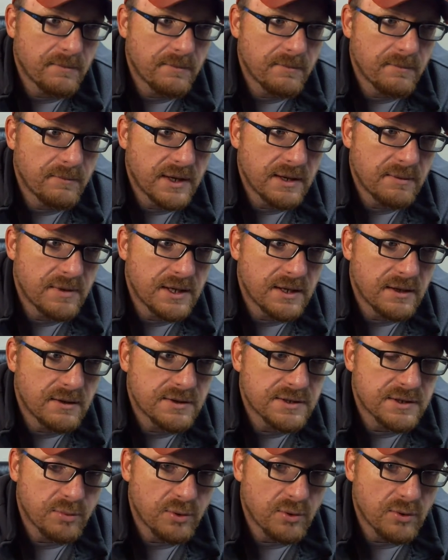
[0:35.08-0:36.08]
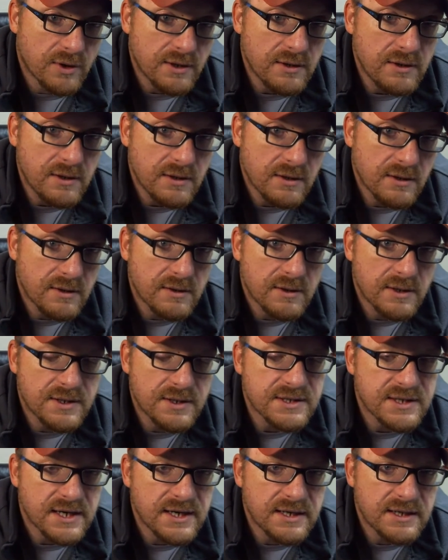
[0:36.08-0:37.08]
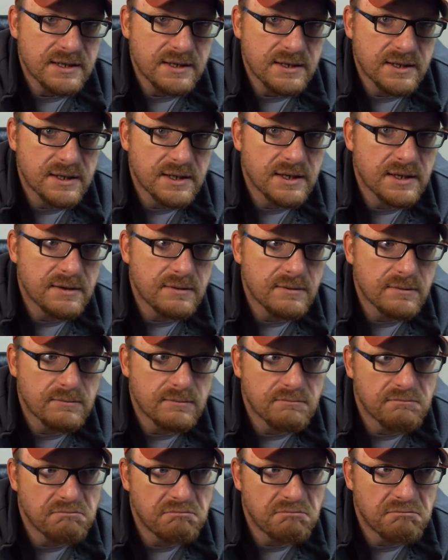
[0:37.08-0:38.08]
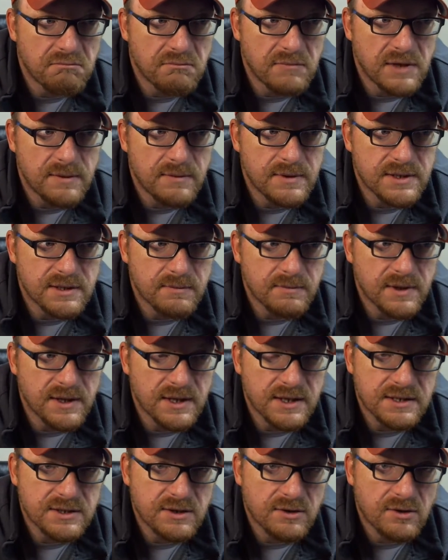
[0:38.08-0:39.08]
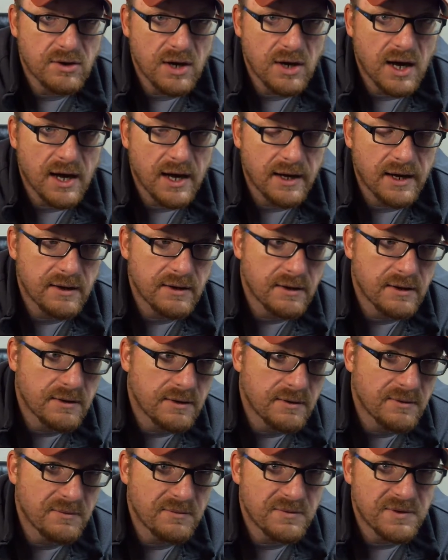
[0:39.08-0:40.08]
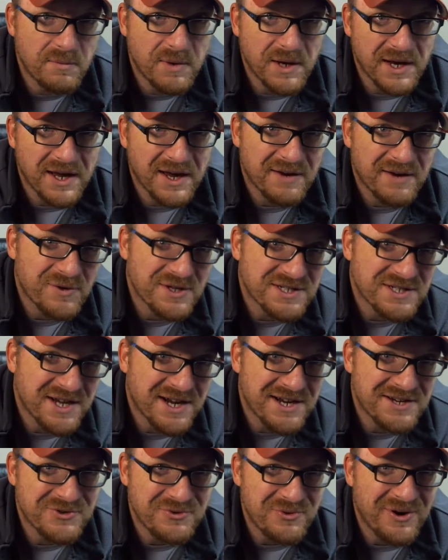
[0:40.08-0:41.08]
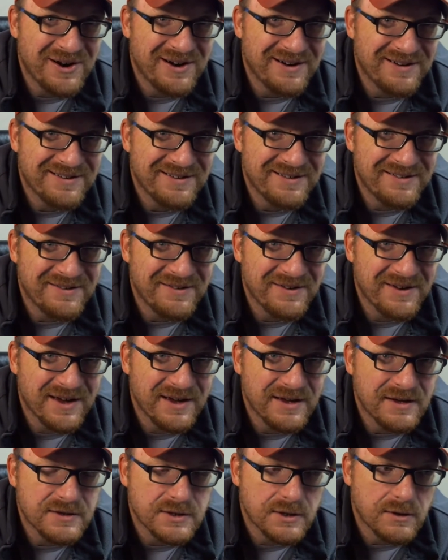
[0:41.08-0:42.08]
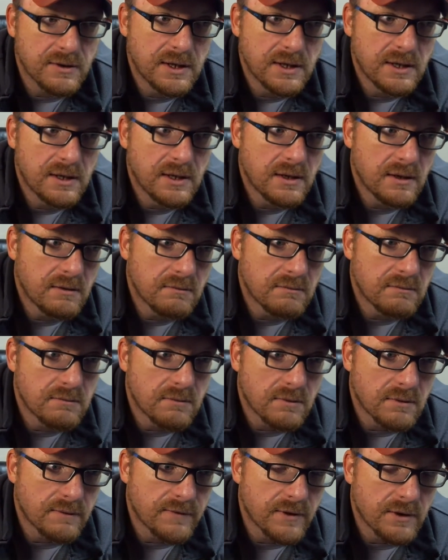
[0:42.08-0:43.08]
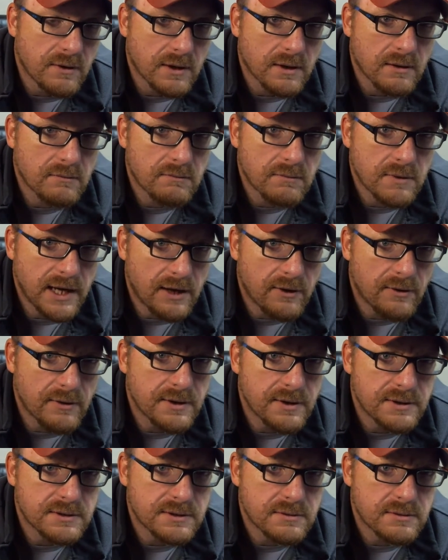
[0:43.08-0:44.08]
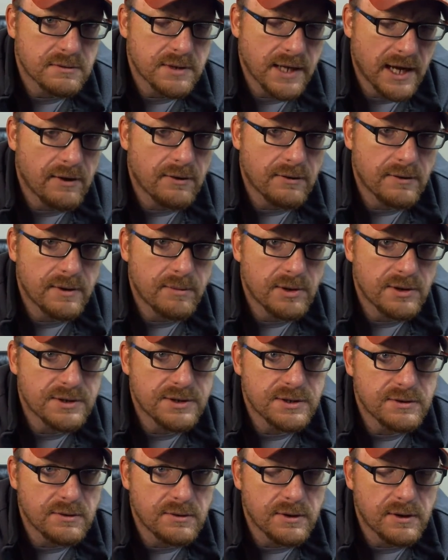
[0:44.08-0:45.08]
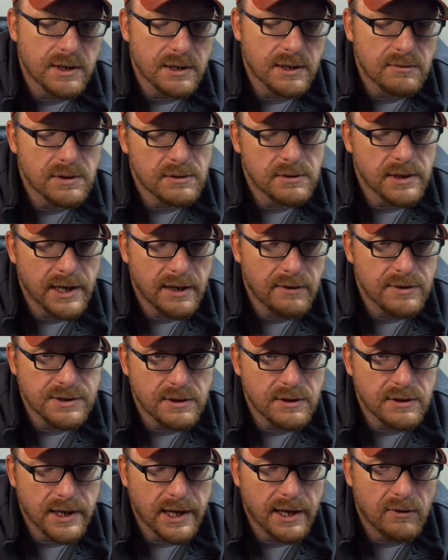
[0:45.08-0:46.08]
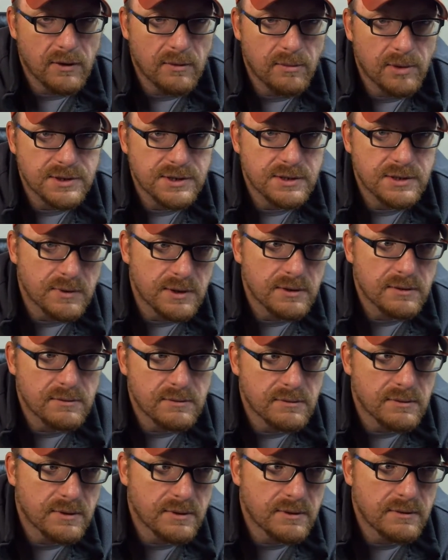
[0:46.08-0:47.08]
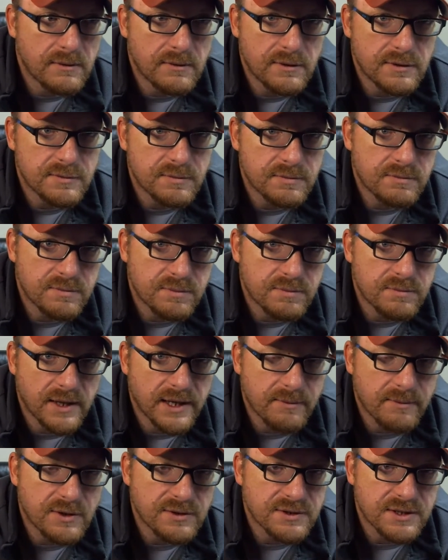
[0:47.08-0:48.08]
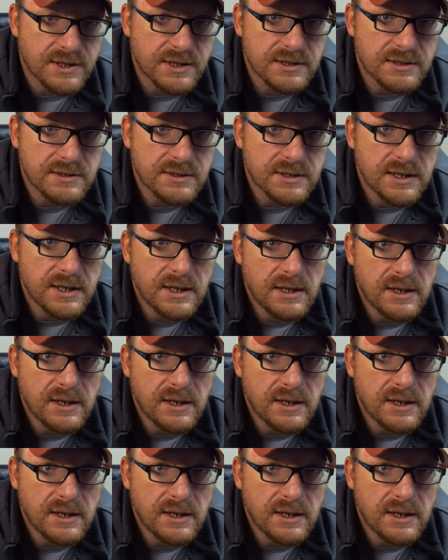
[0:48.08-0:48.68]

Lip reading: may be supported in this idea and maybe some of the things that are not, depending on what side you are. Okay, so if you're a calorie person, or you're like, no, calories aren't a calorie person, well, there's, like most things,